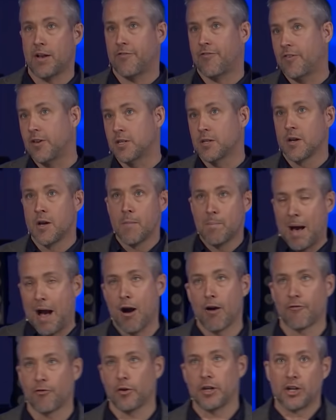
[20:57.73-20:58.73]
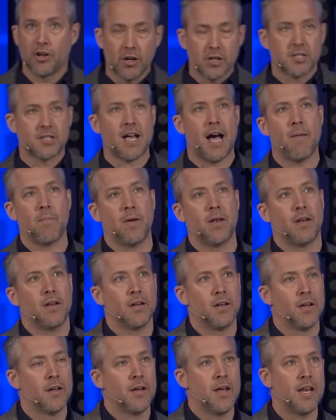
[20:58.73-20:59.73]
If he's powerful, he could stop it.
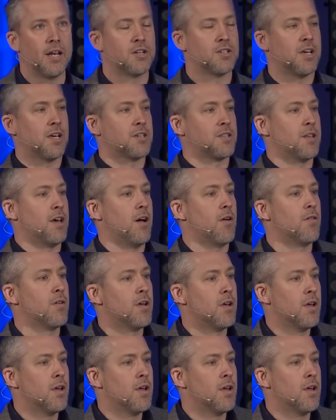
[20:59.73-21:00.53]
It exists though.